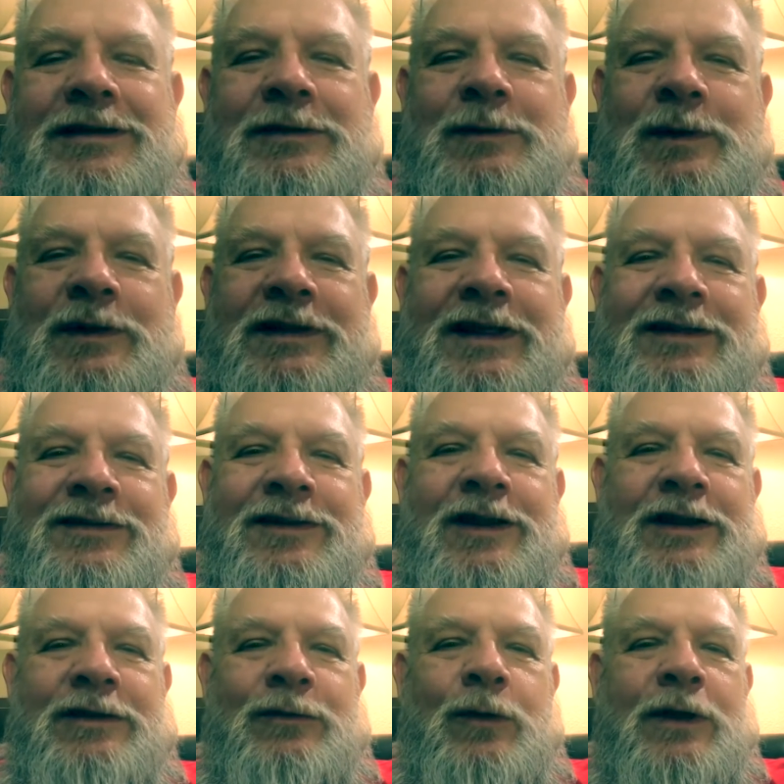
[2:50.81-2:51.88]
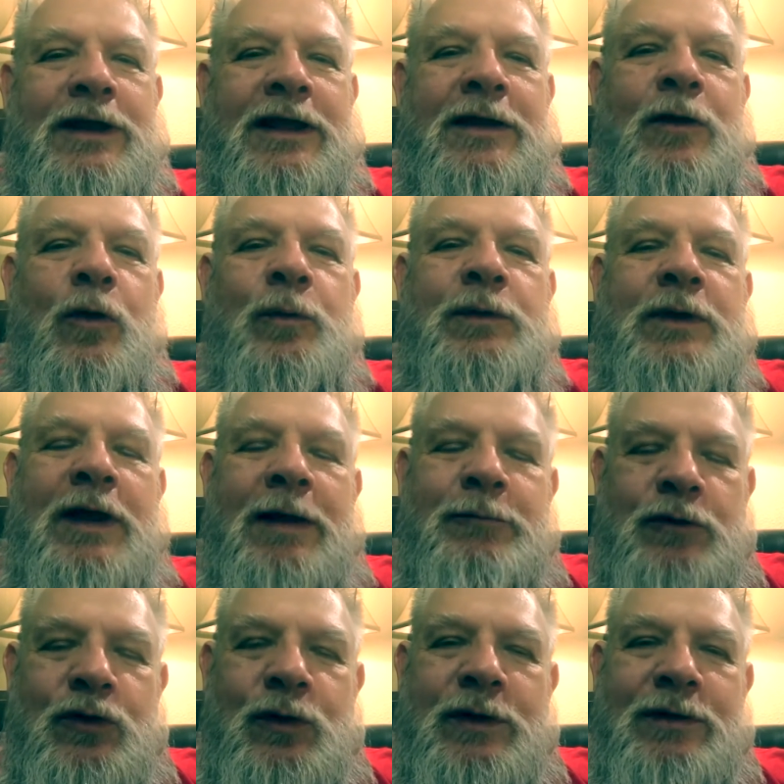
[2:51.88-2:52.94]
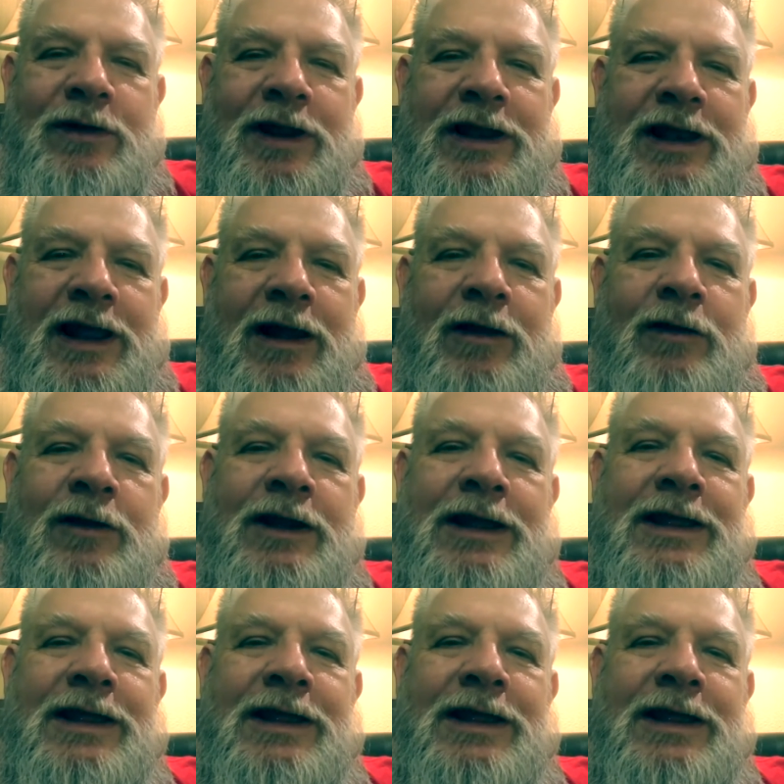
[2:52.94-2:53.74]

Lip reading: Well, that's kind of what I hoped I'm doing right now,